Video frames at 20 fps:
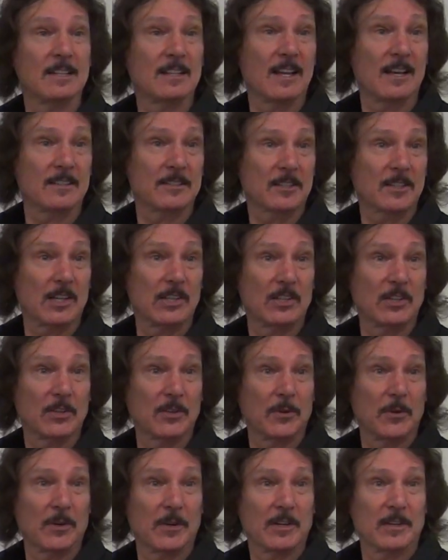another
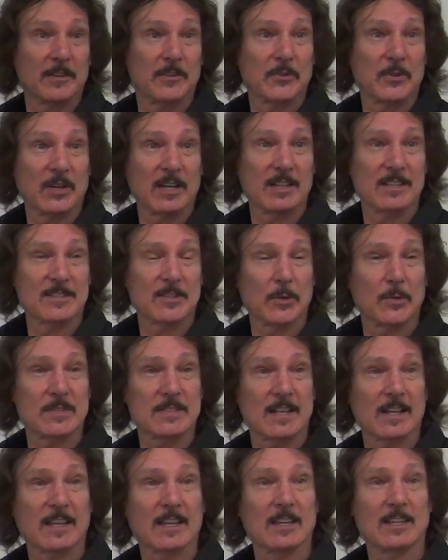category, right? So it's
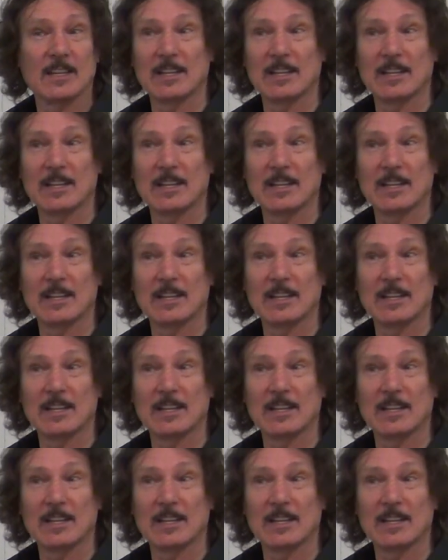like an